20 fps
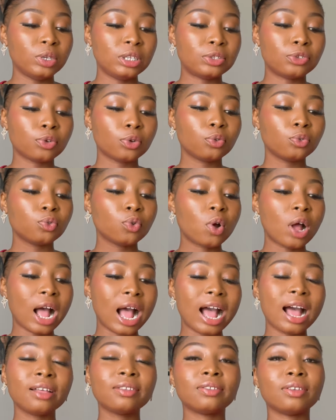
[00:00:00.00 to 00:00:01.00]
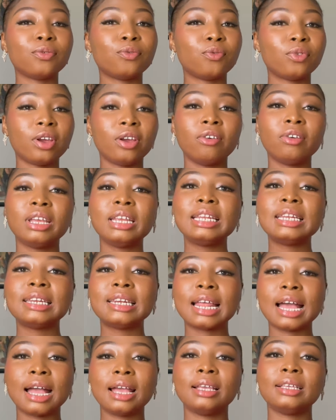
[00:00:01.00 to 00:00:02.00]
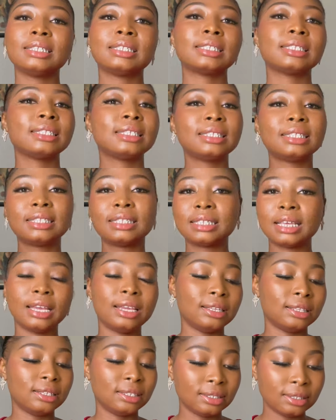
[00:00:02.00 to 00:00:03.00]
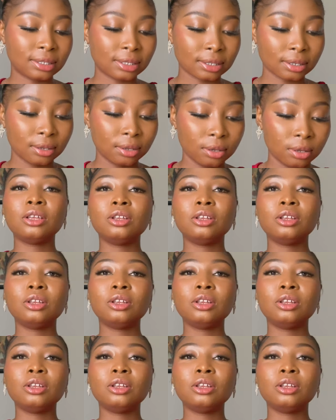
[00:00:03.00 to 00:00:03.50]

It also has a very nice scent.